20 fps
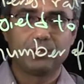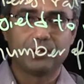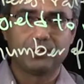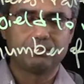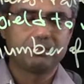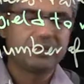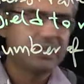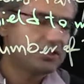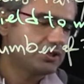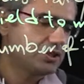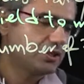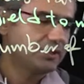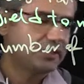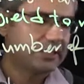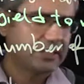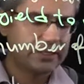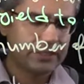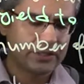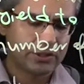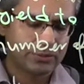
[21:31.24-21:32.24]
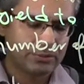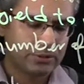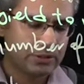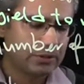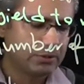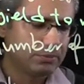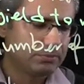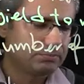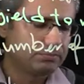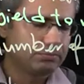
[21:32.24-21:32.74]
bond. Based on the
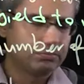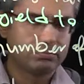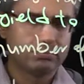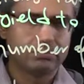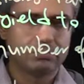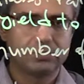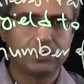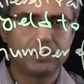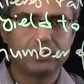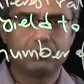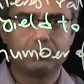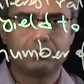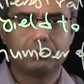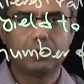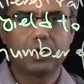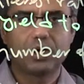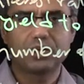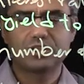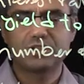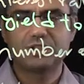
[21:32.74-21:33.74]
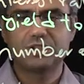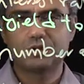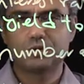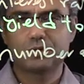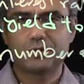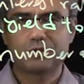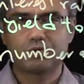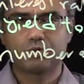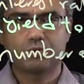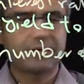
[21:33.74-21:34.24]
market
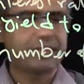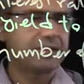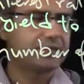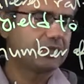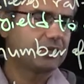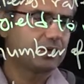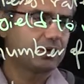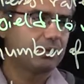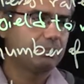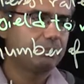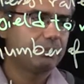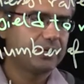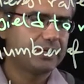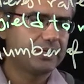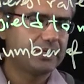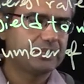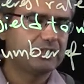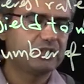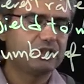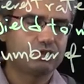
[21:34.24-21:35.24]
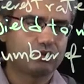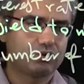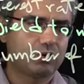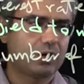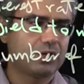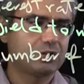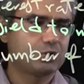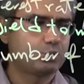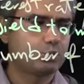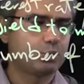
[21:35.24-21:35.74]
interest rate, the company
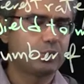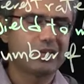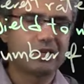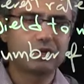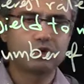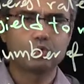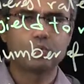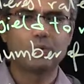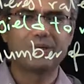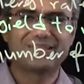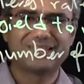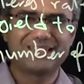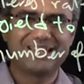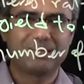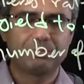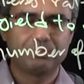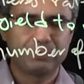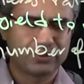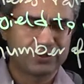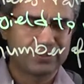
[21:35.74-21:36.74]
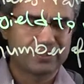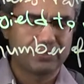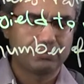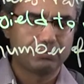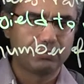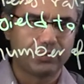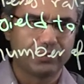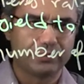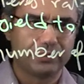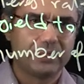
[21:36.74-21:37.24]
decides to issue a 10%
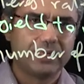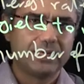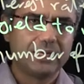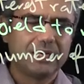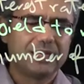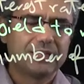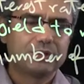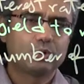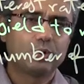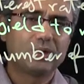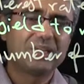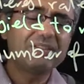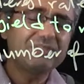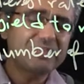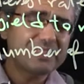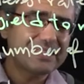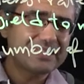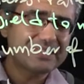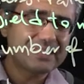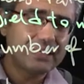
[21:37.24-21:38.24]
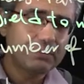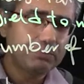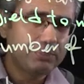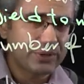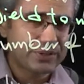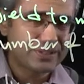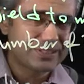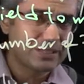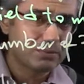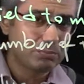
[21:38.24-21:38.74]
bond. So if it's a
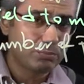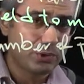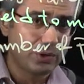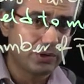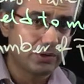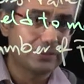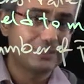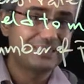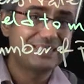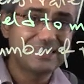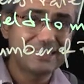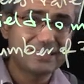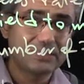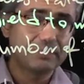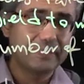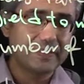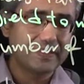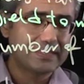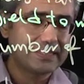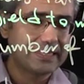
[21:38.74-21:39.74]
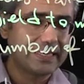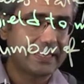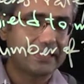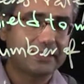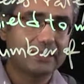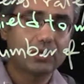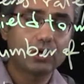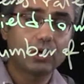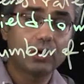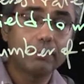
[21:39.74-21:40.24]
10% bond, this means
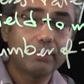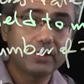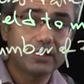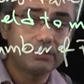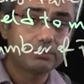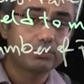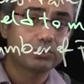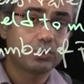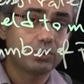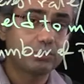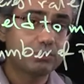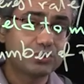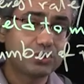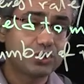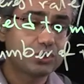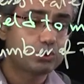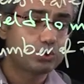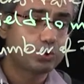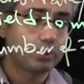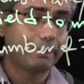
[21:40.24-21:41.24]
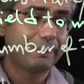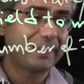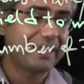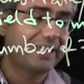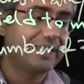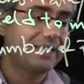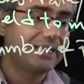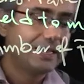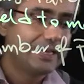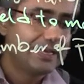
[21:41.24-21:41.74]
that the company promises to
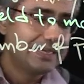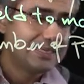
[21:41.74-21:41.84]
pay